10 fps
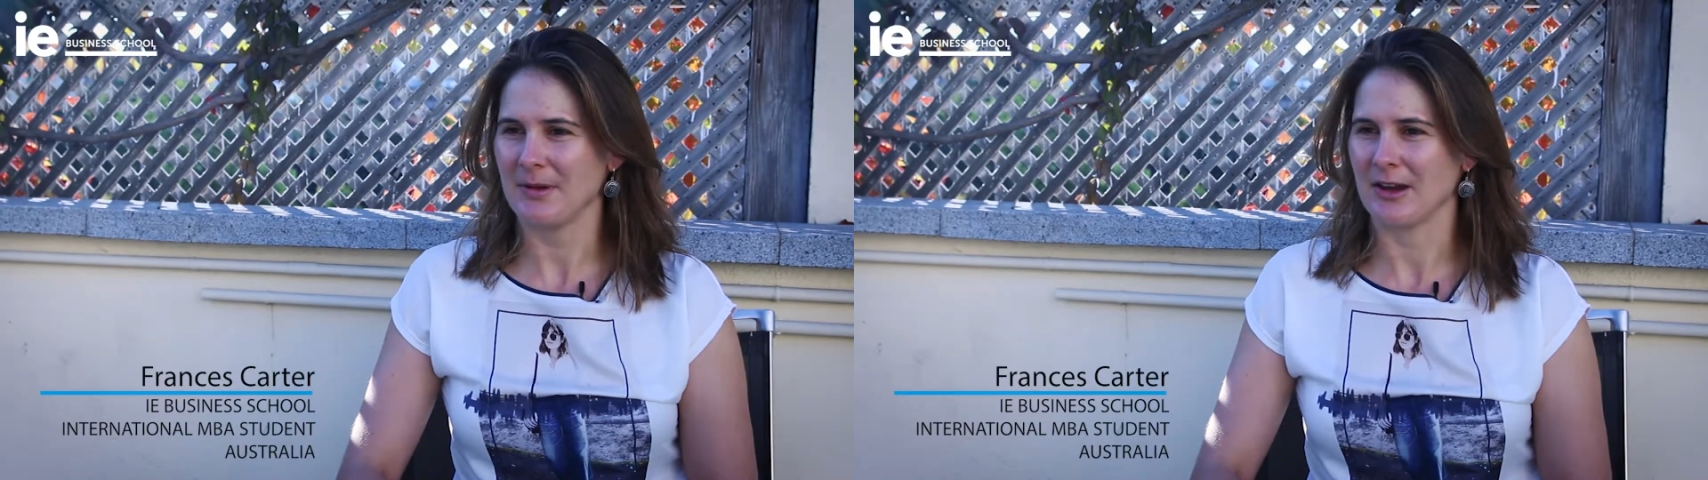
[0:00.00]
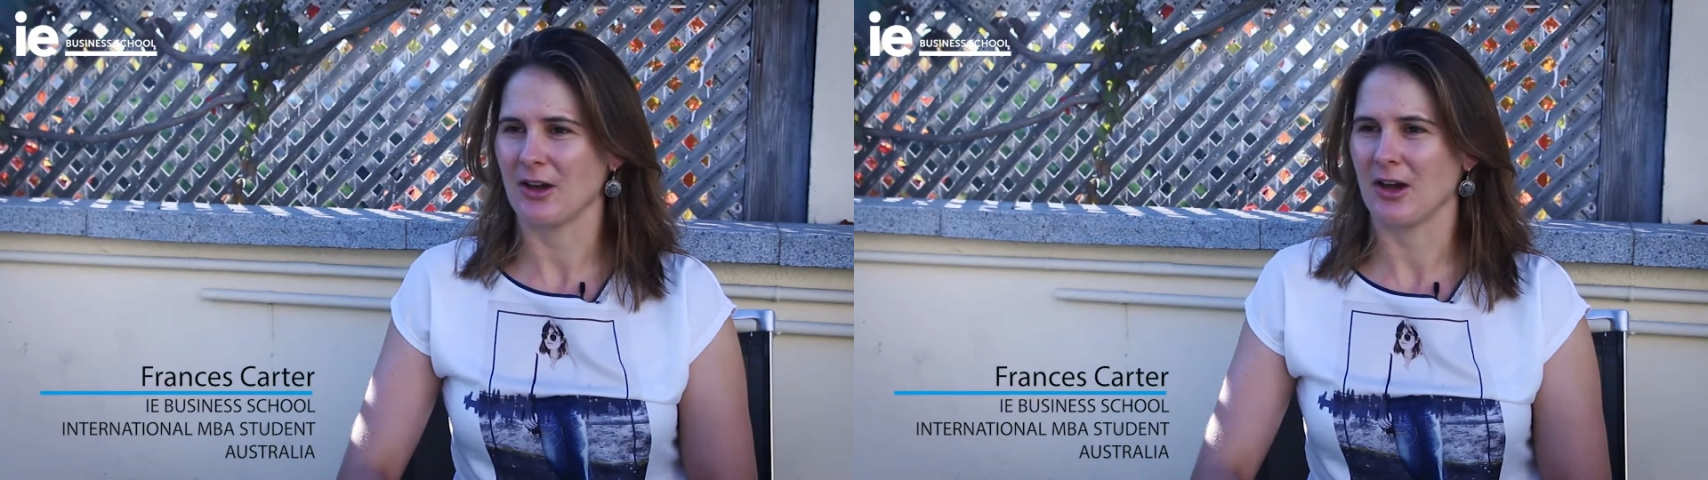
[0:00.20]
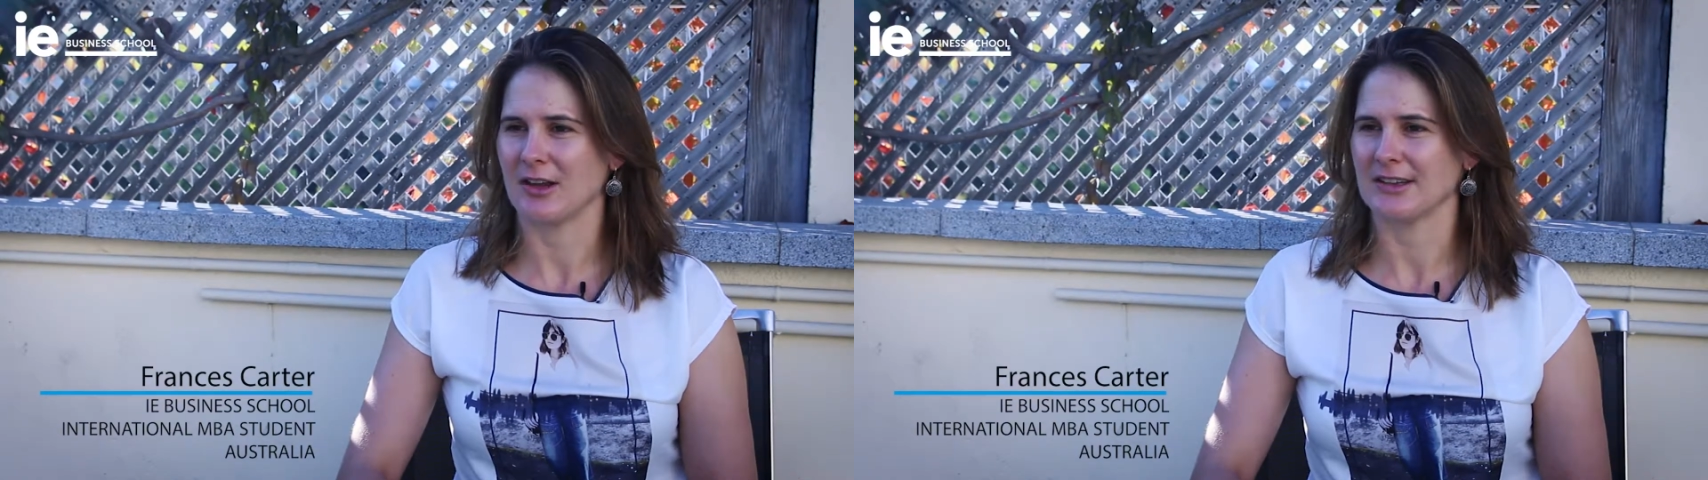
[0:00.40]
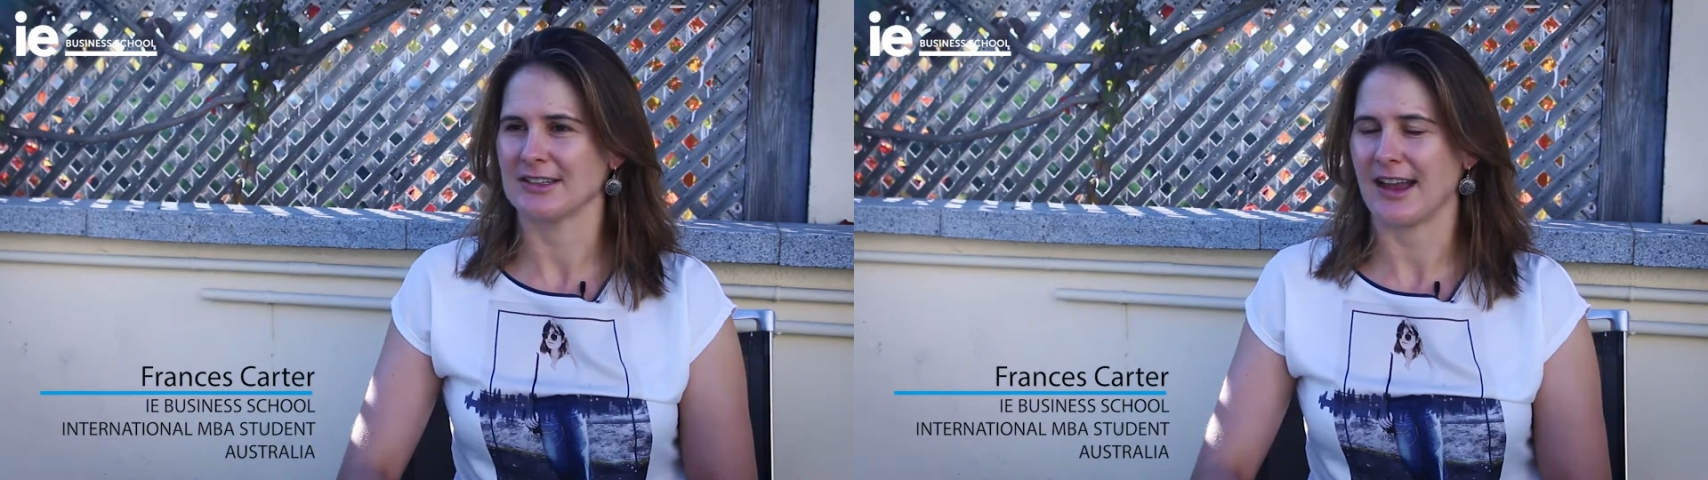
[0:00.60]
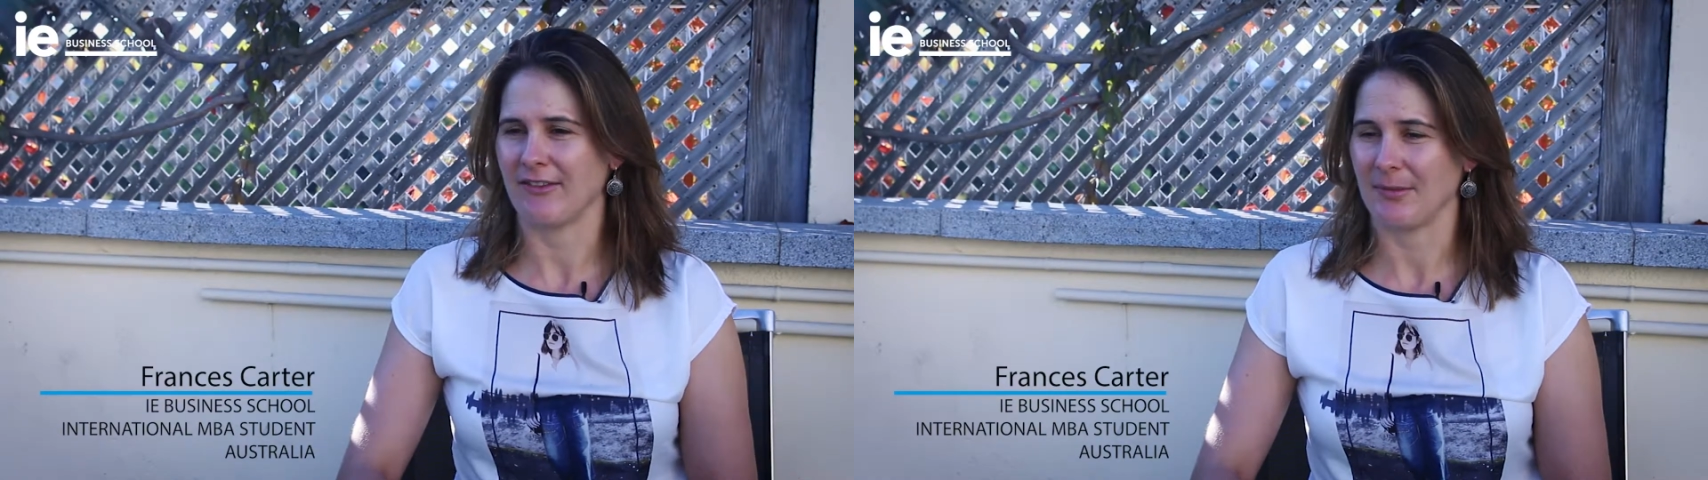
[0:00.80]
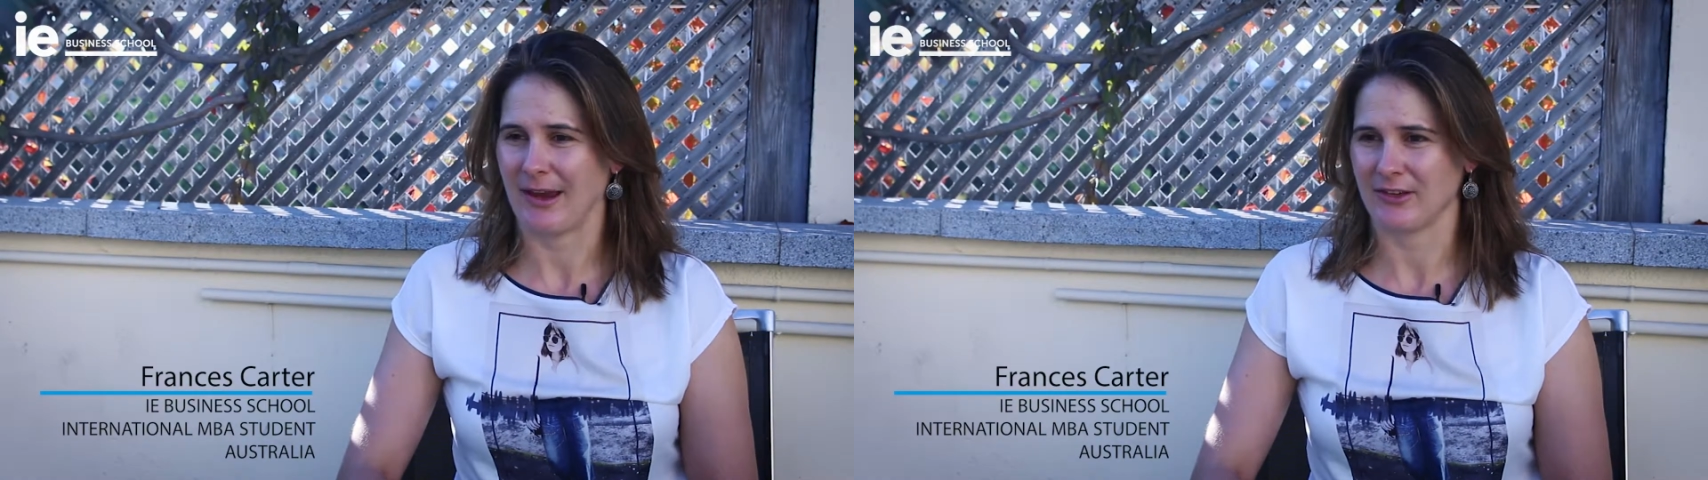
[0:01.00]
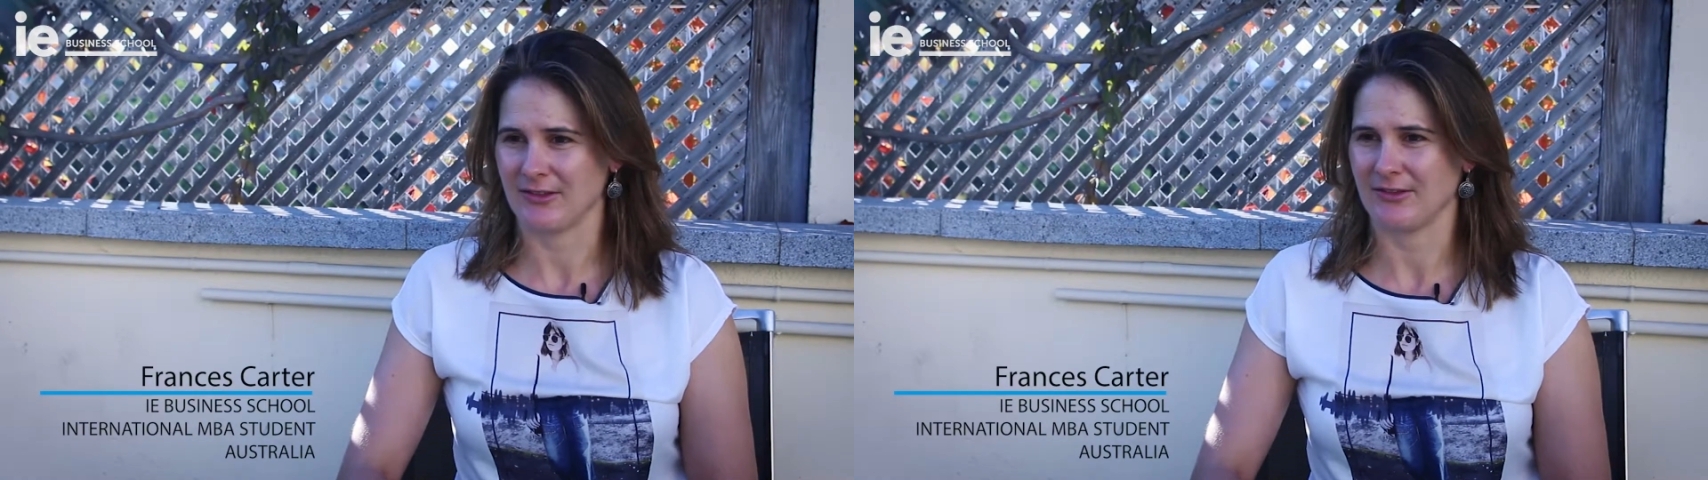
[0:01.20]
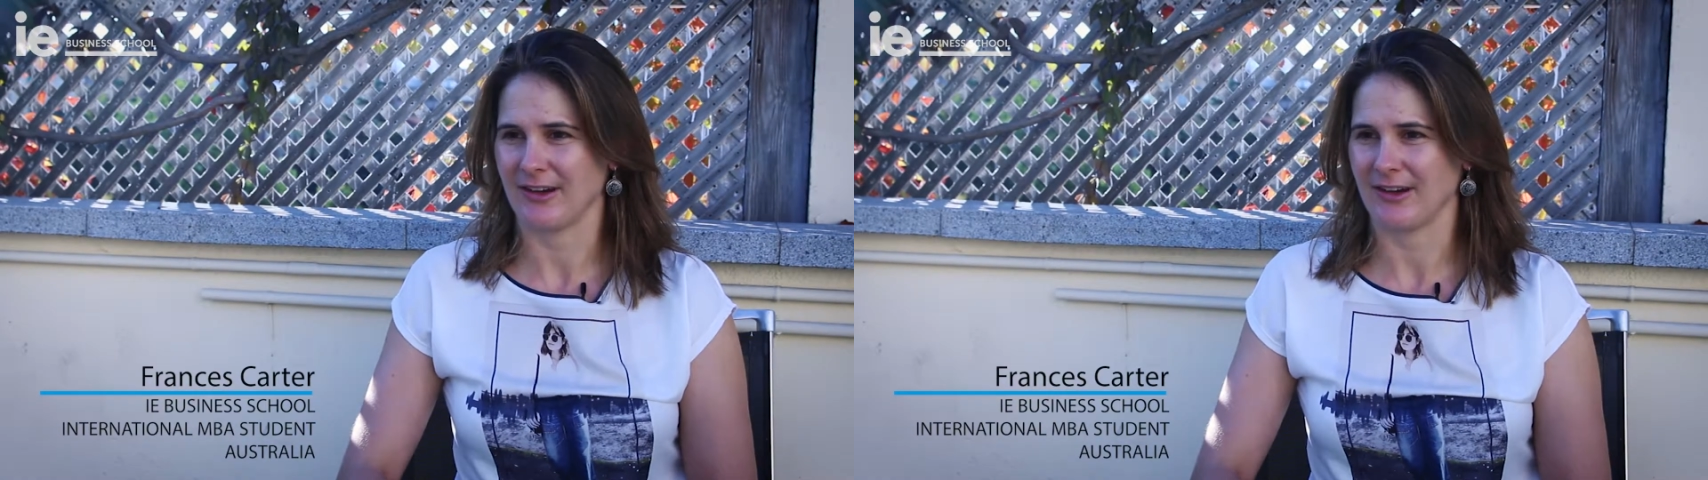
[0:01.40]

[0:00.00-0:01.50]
because I have a passion